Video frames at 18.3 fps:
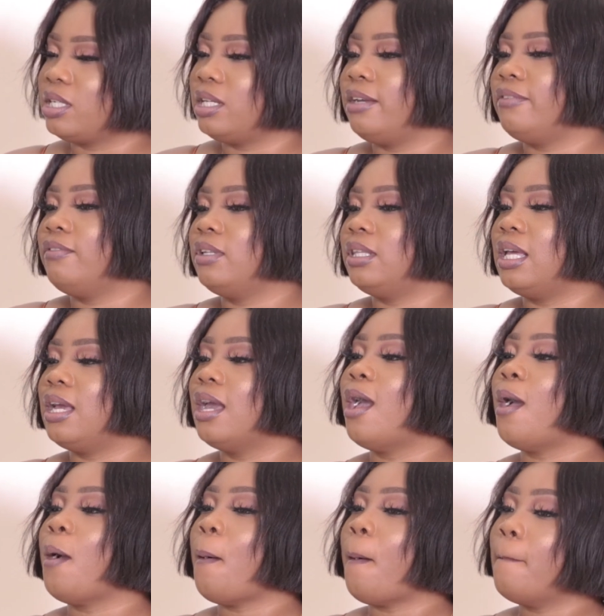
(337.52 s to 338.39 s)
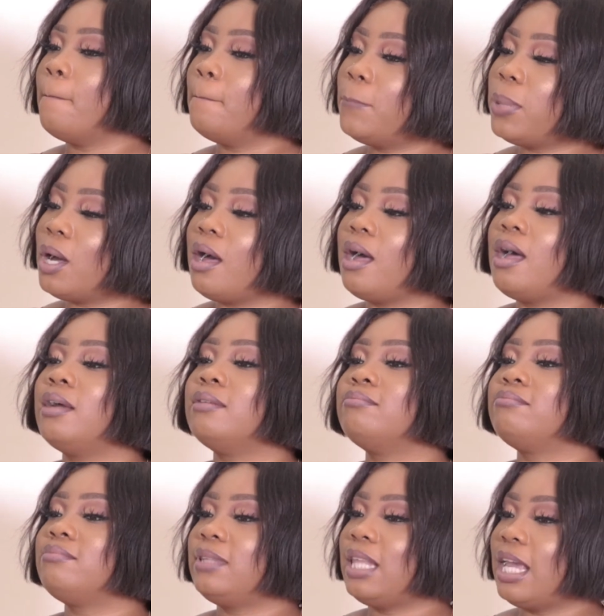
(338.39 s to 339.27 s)
and everything. But
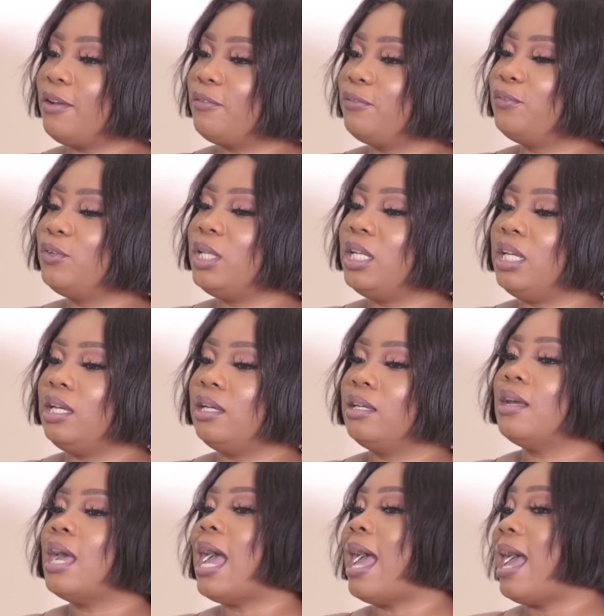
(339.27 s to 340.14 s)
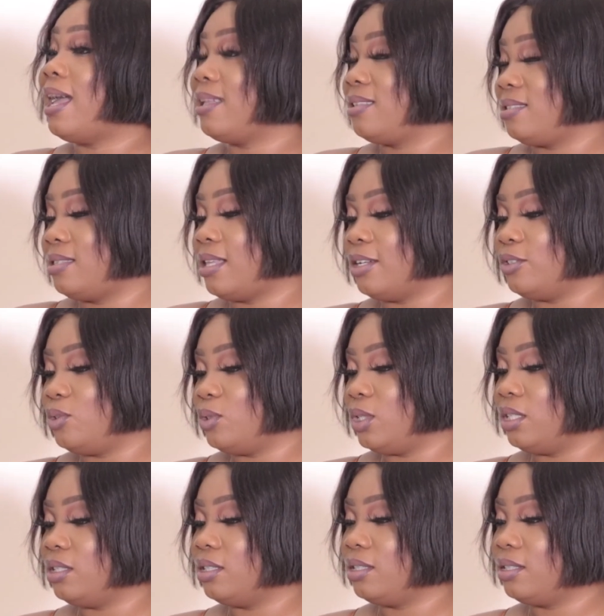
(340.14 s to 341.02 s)
thankfully, I
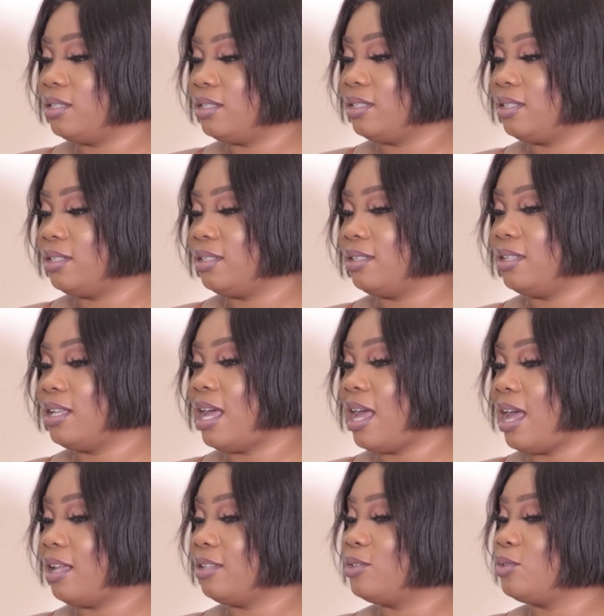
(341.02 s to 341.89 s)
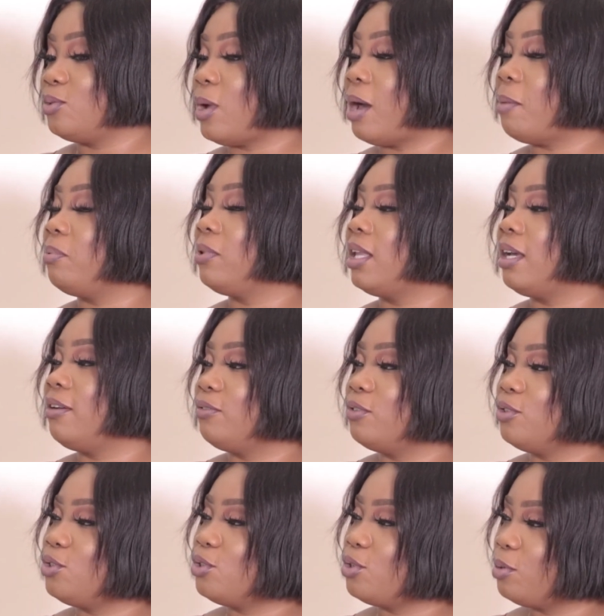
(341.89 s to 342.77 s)
had to apply
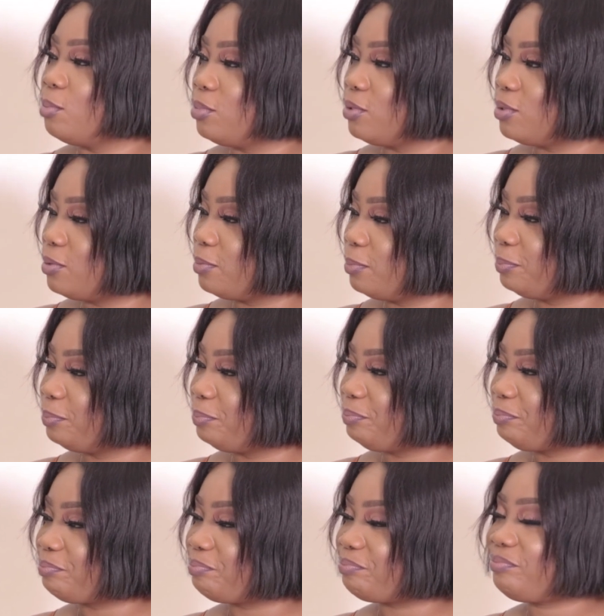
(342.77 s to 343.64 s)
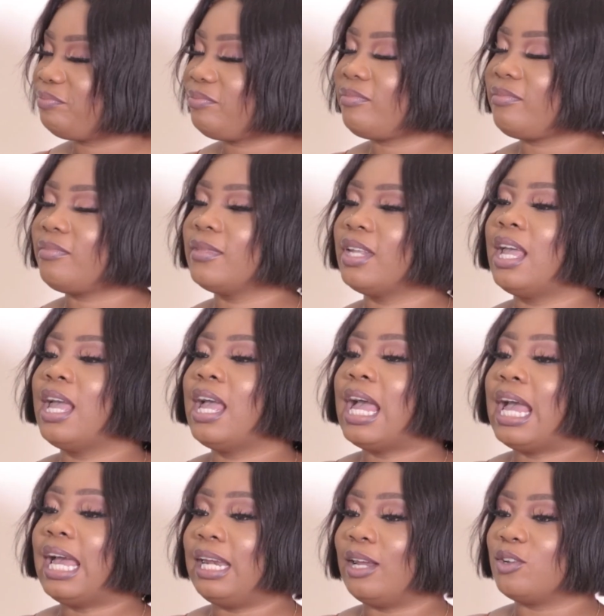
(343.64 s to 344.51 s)
for jobs.
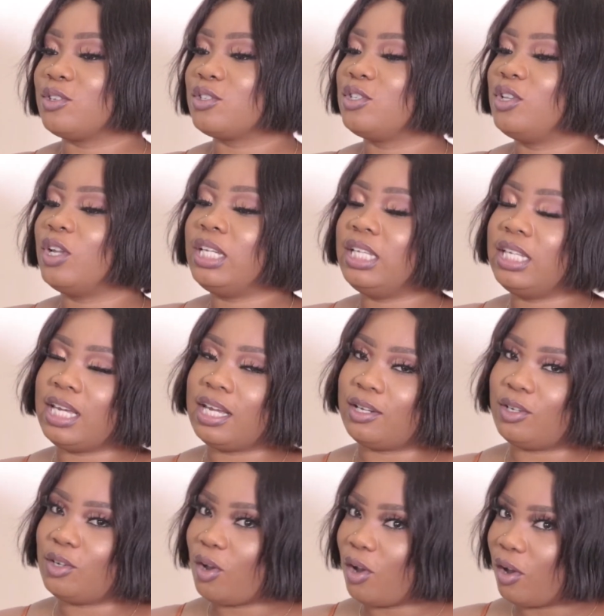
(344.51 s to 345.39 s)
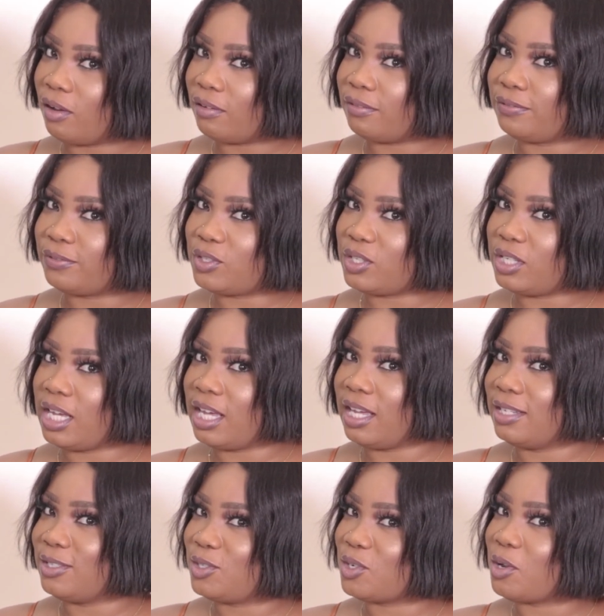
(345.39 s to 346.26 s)
And I was lucky enough to
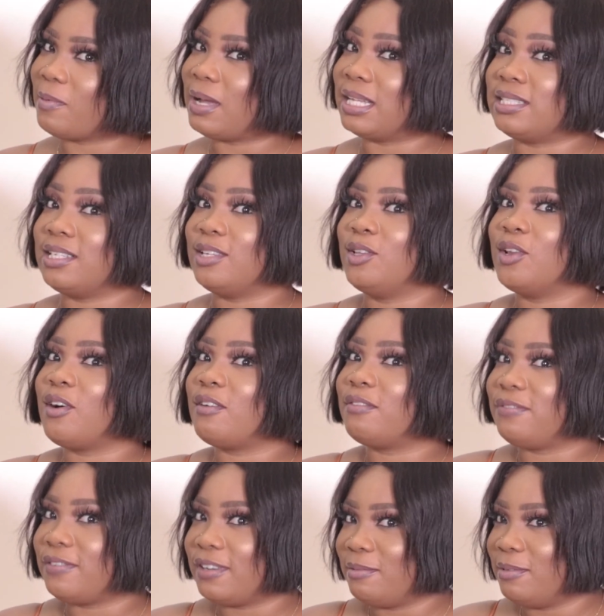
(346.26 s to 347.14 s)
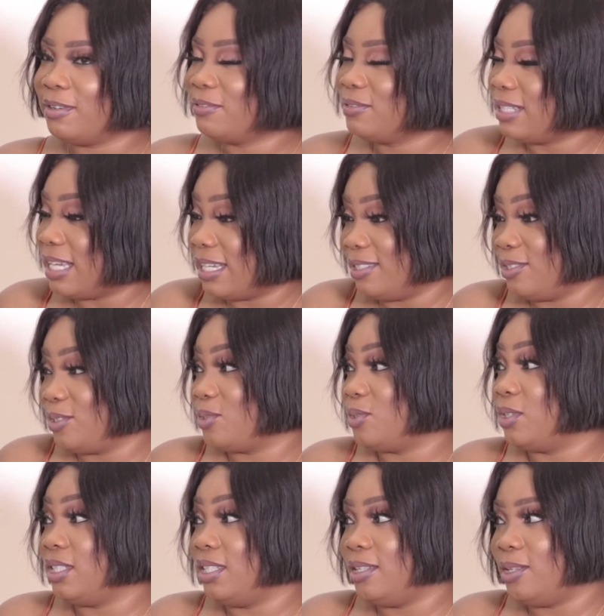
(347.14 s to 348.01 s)
get a job at a law firm, even though I didn't
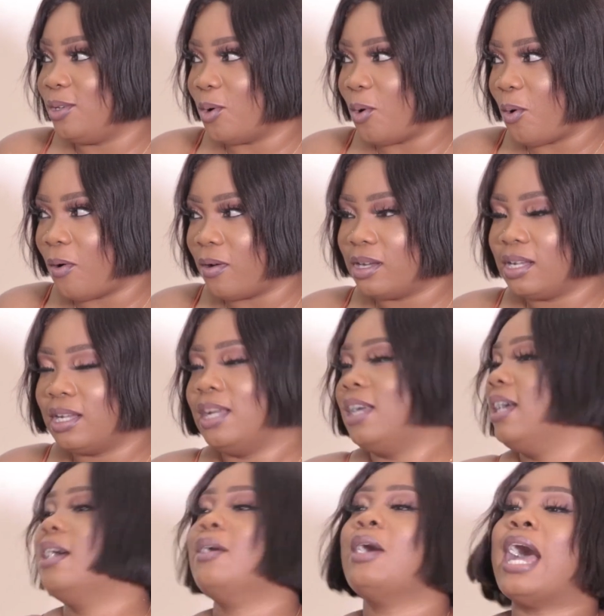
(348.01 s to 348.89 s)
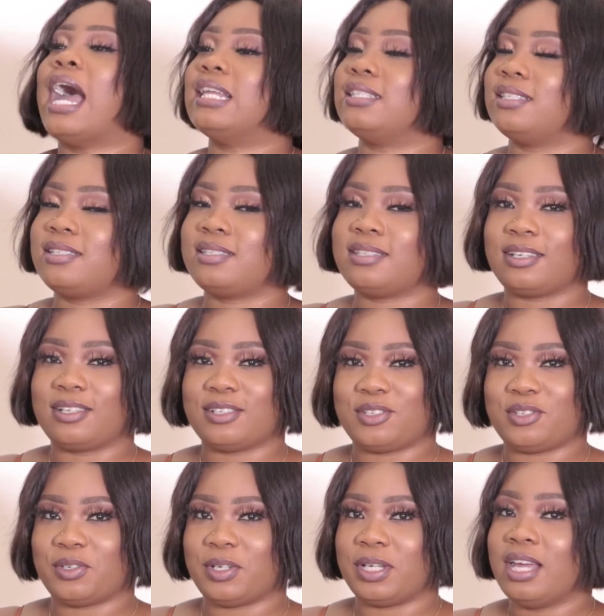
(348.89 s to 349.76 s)
study law, as a
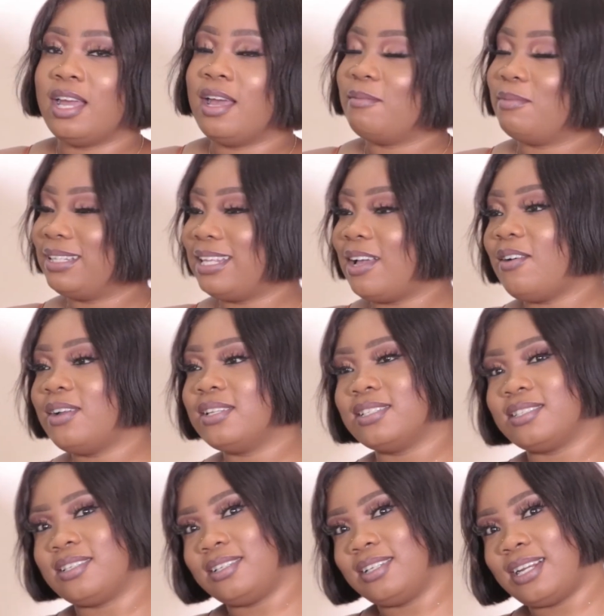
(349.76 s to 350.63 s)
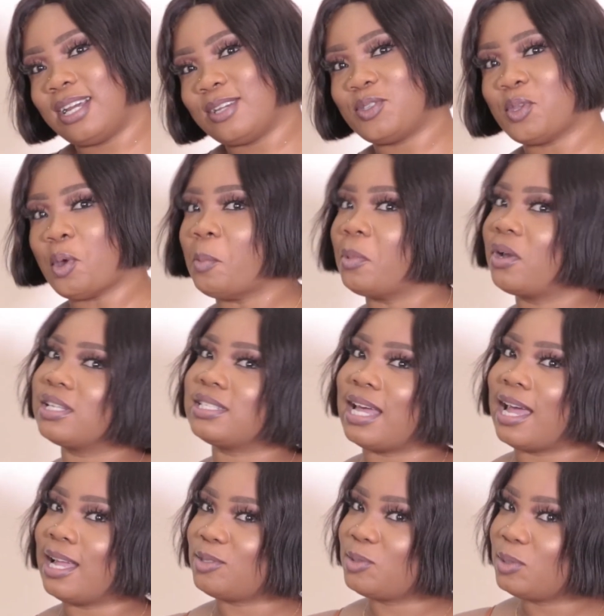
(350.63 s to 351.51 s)
secretary. But that one is another story, because
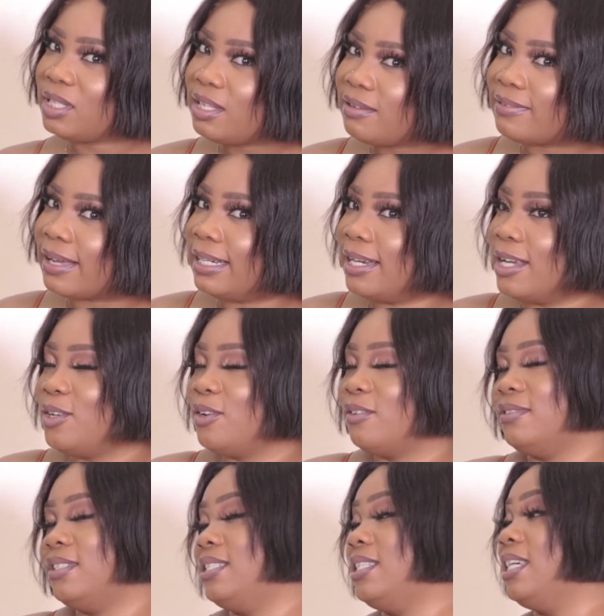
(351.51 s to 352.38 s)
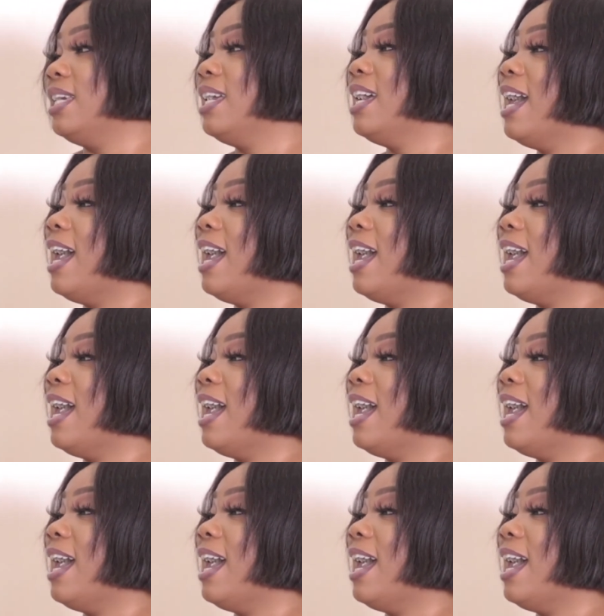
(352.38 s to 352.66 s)
I had to leave at the end of the day.